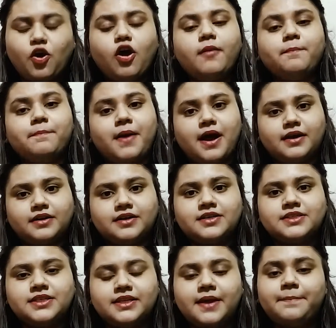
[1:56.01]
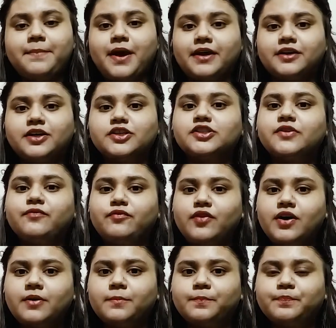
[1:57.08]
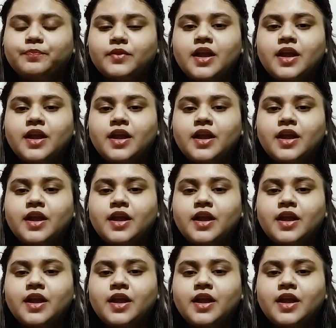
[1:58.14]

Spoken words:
or partners in a partnership firm.